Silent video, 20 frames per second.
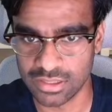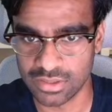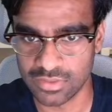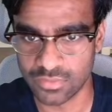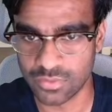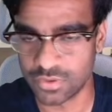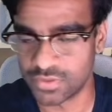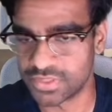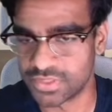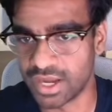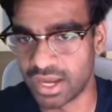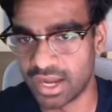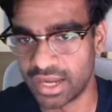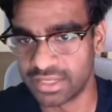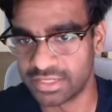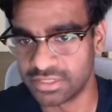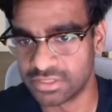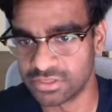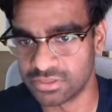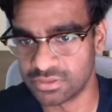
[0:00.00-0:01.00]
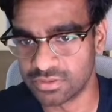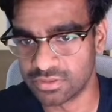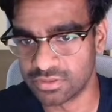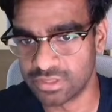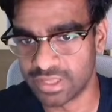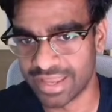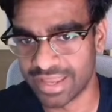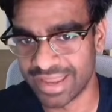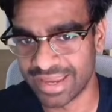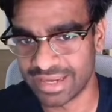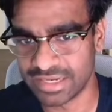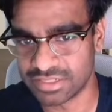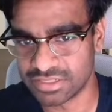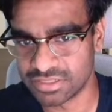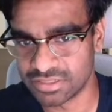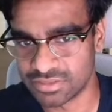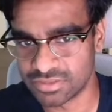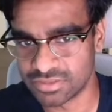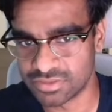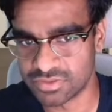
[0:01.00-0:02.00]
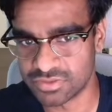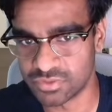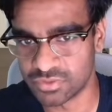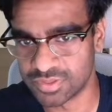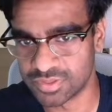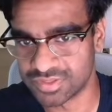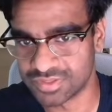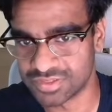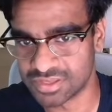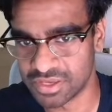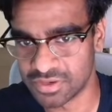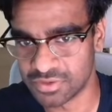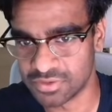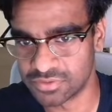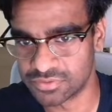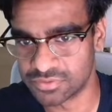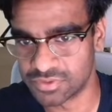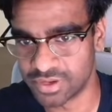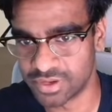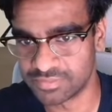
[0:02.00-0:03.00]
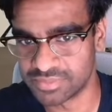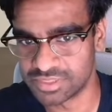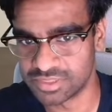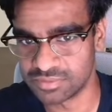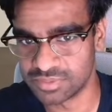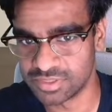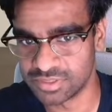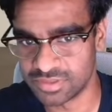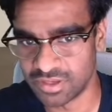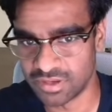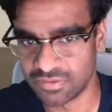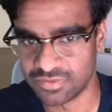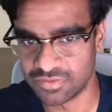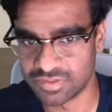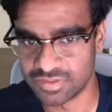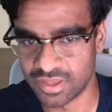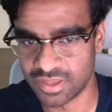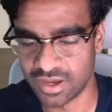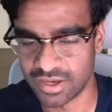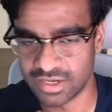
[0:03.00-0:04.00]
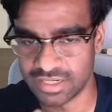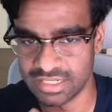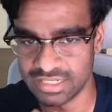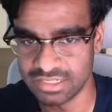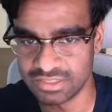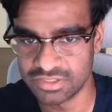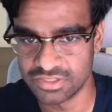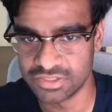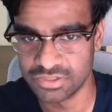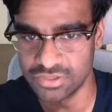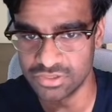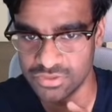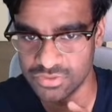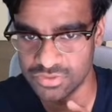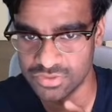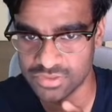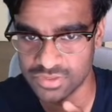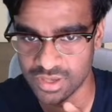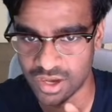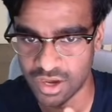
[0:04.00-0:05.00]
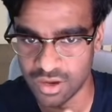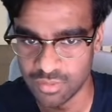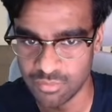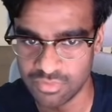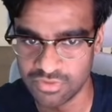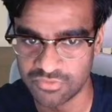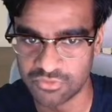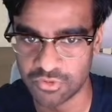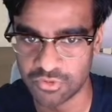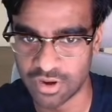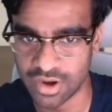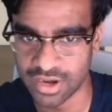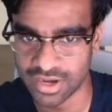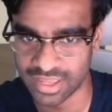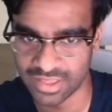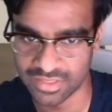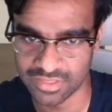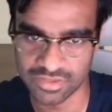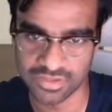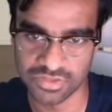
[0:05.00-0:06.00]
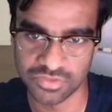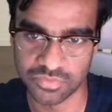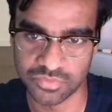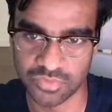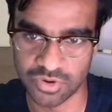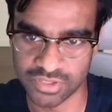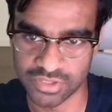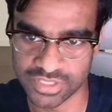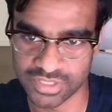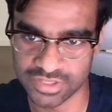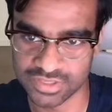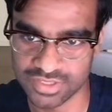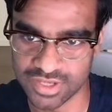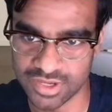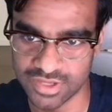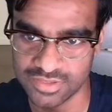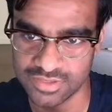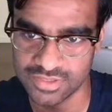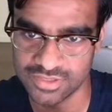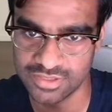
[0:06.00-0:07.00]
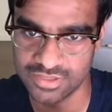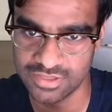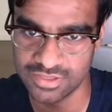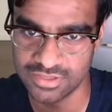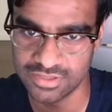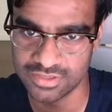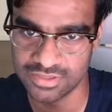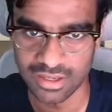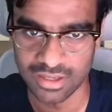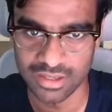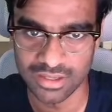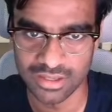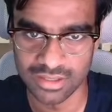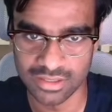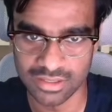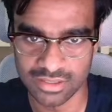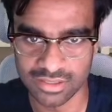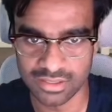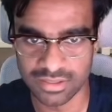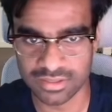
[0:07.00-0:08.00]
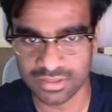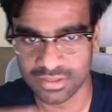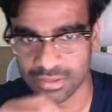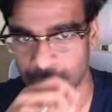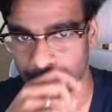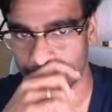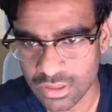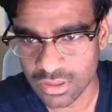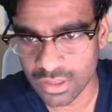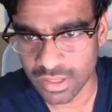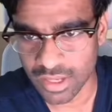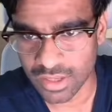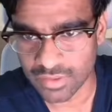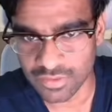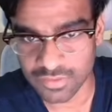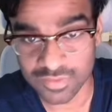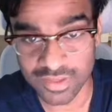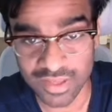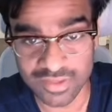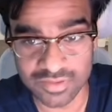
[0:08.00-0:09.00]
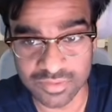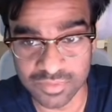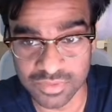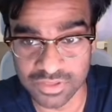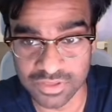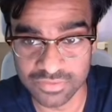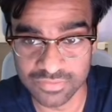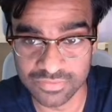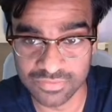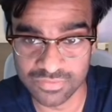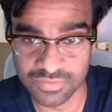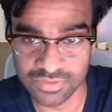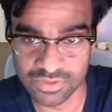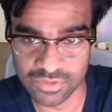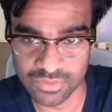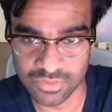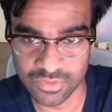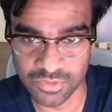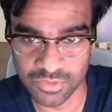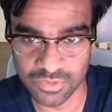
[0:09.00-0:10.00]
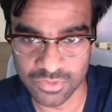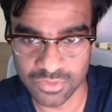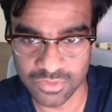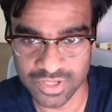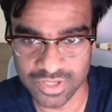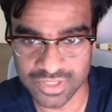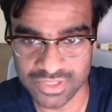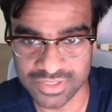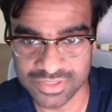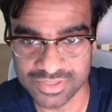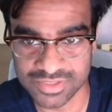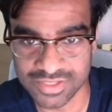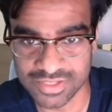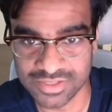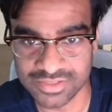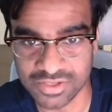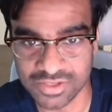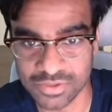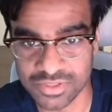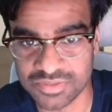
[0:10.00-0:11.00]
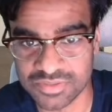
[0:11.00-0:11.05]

what the ideal agents or the skills or MCP servers that I need to use are before I get this project started, and Okay, so it's asking me a few more questions here. So it's